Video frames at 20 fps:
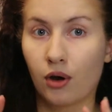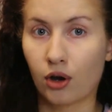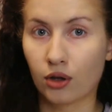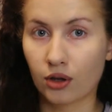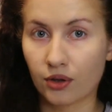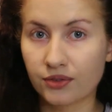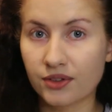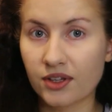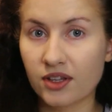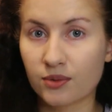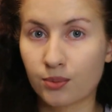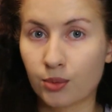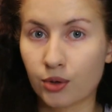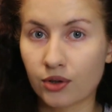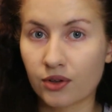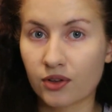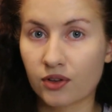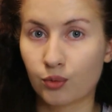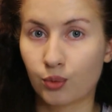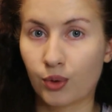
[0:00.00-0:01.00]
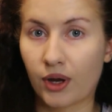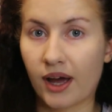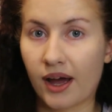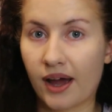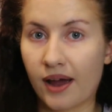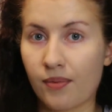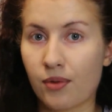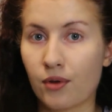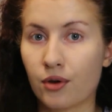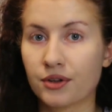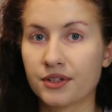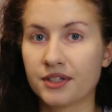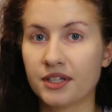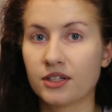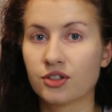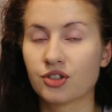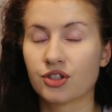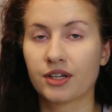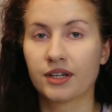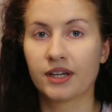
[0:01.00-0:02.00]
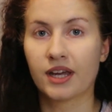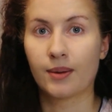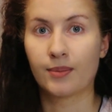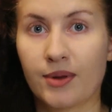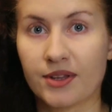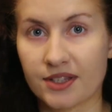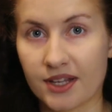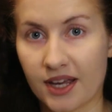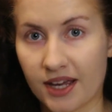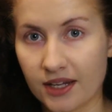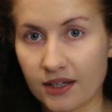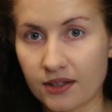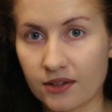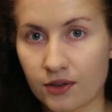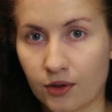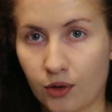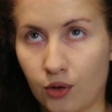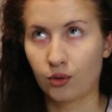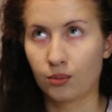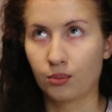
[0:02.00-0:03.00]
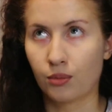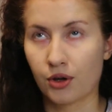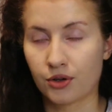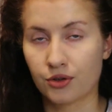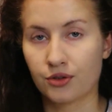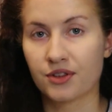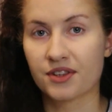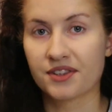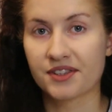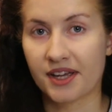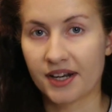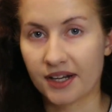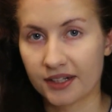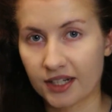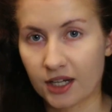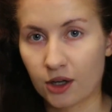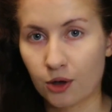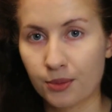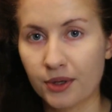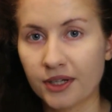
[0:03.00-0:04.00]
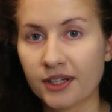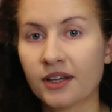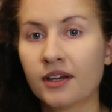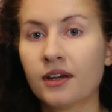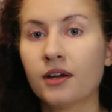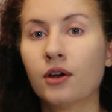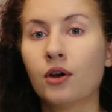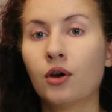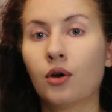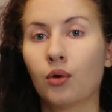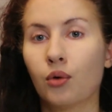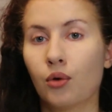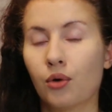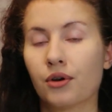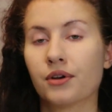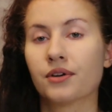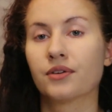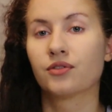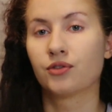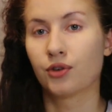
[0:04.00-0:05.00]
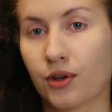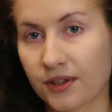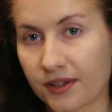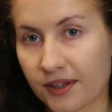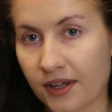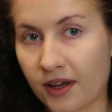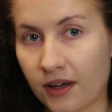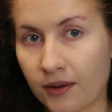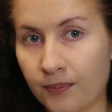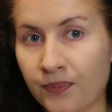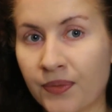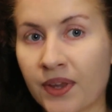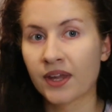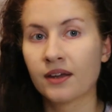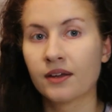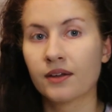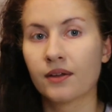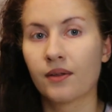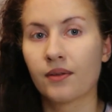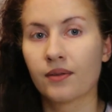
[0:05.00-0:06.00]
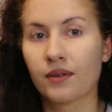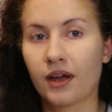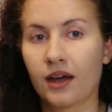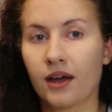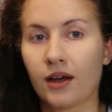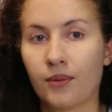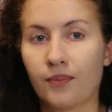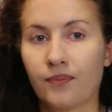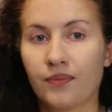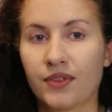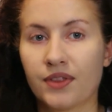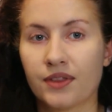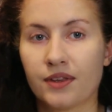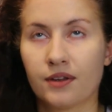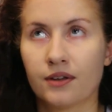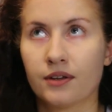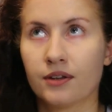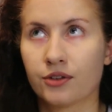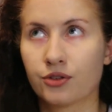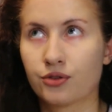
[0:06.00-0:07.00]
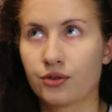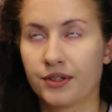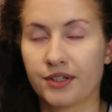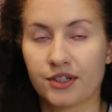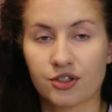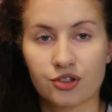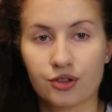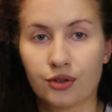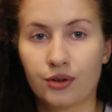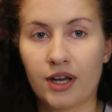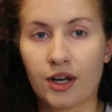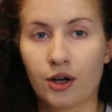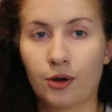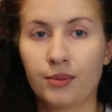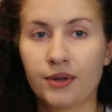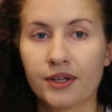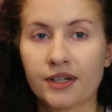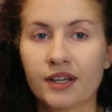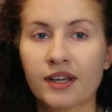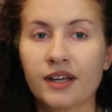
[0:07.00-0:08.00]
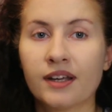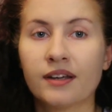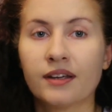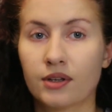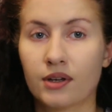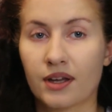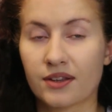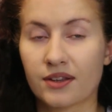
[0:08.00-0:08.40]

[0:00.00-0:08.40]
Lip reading: all of these books were either teaching MSA, so Modern Standard Arabic, or Fusha, the traditional Arabic. The